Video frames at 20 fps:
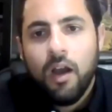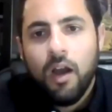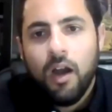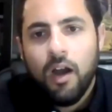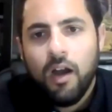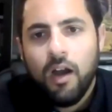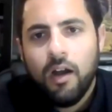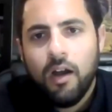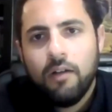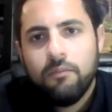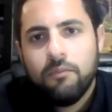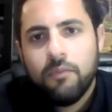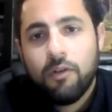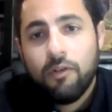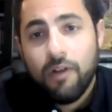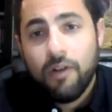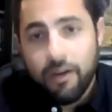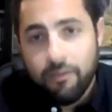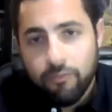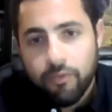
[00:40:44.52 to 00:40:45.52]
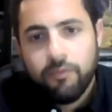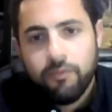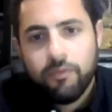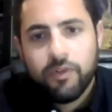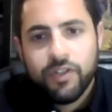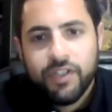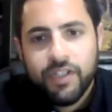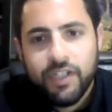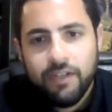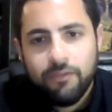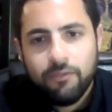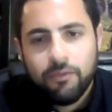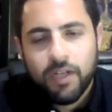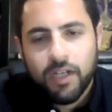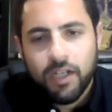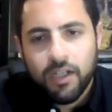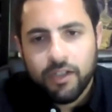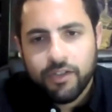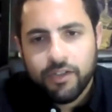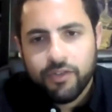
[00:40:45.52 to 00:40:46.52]
All right, we're going
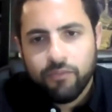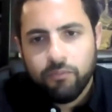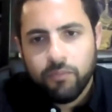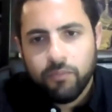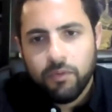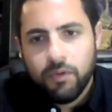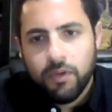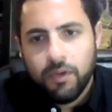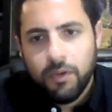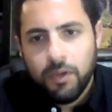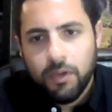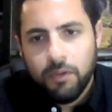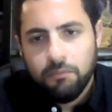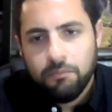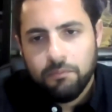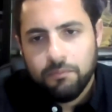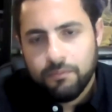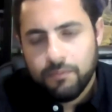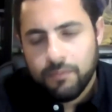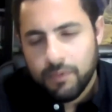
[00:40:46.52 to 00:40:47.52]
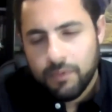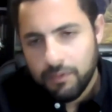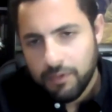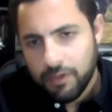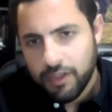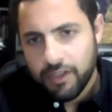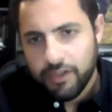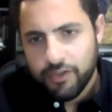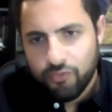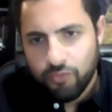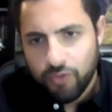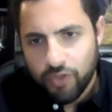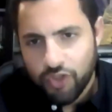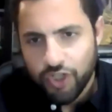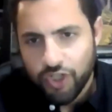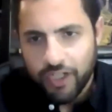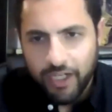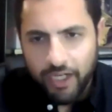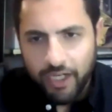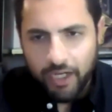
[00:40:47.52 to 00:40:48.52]
to switch
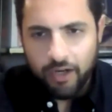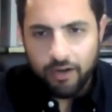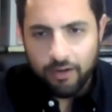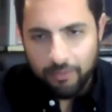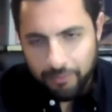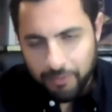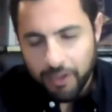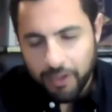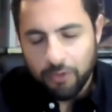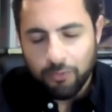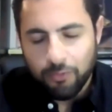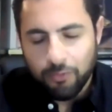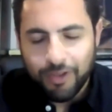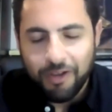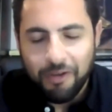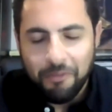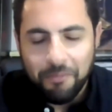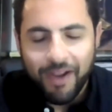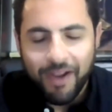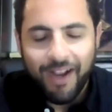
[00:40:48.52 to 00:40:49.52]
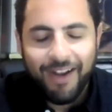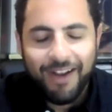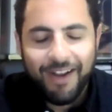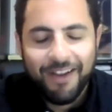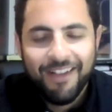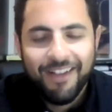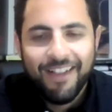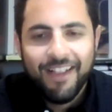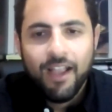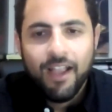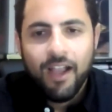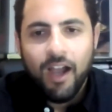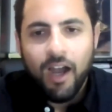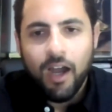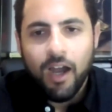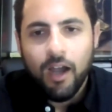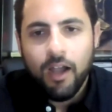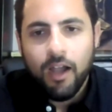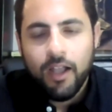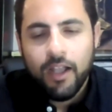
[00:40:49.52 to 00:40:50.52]
a gear, and then we'll come back
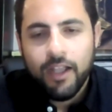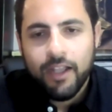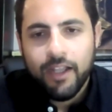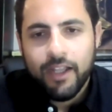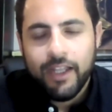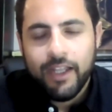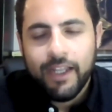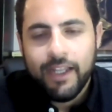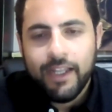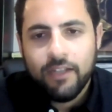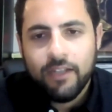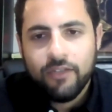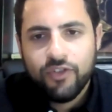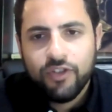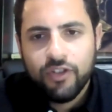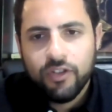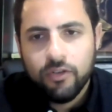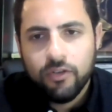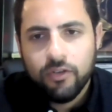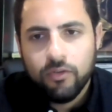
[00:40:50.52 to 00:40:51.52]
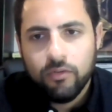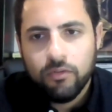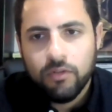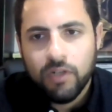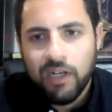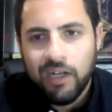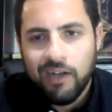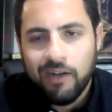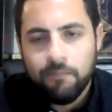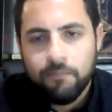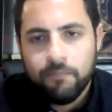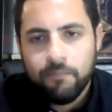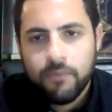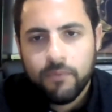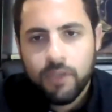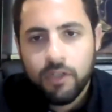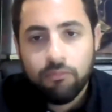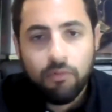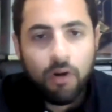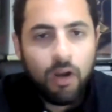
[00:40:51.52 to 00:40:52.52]
to
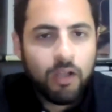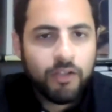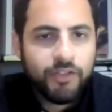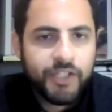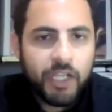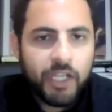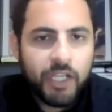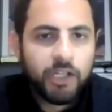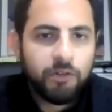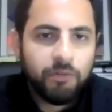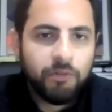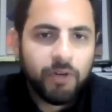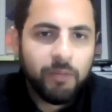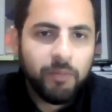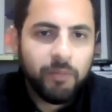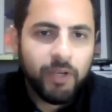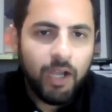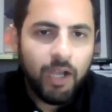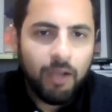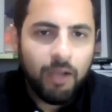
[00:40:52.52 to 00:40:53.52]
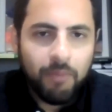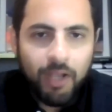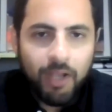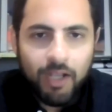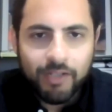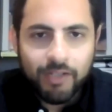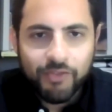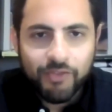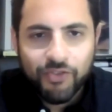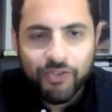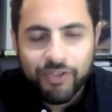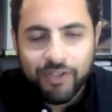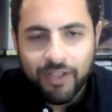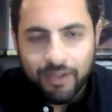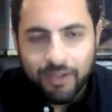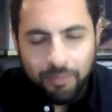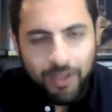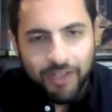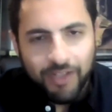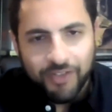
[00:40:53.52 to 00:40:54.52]
Iran, Saudi Arabia, Hamas,
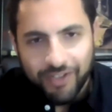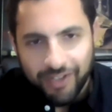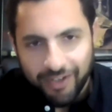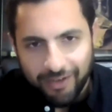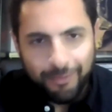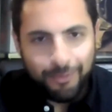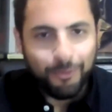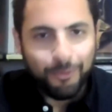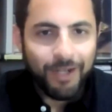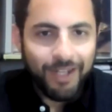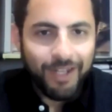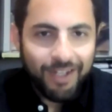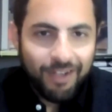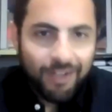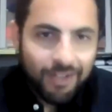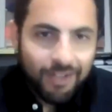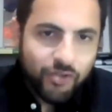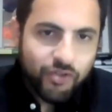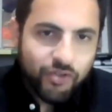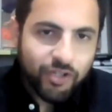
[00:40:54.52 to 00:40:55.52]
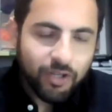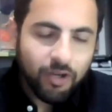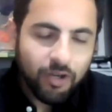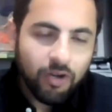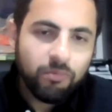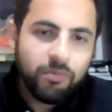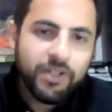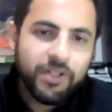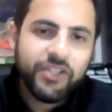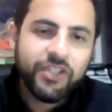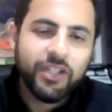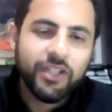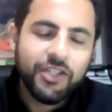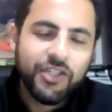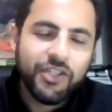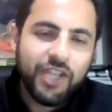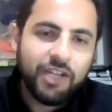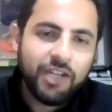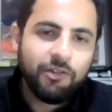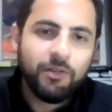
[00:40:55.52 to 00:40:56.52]
and the Palestinian Authority. So recently,
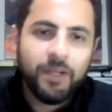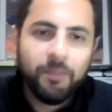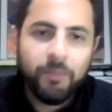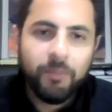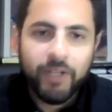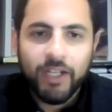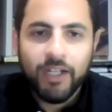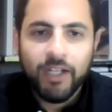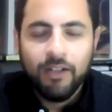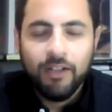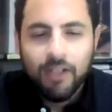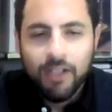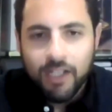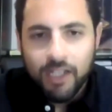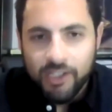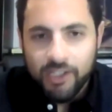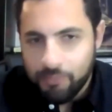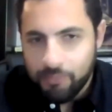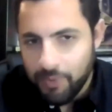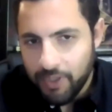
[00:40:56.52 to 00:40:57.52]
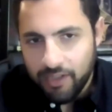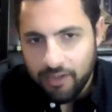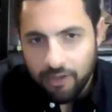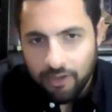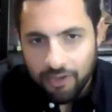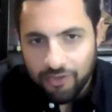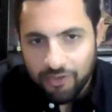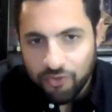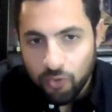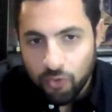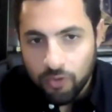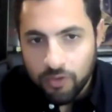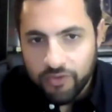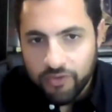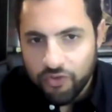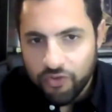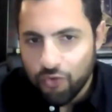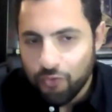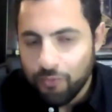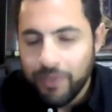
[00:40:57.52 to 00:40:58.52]
Saudi Arabia has been on a tour
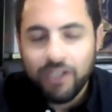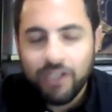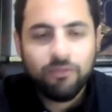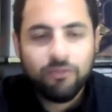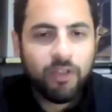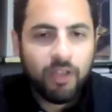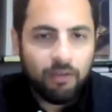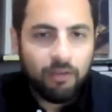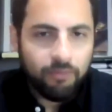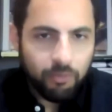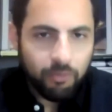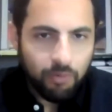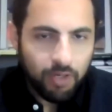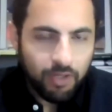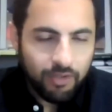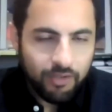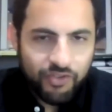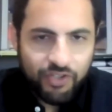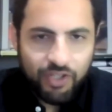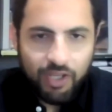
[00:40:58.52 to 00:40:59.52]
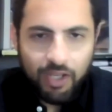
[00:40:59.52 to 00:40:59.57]
to meet with everyone. The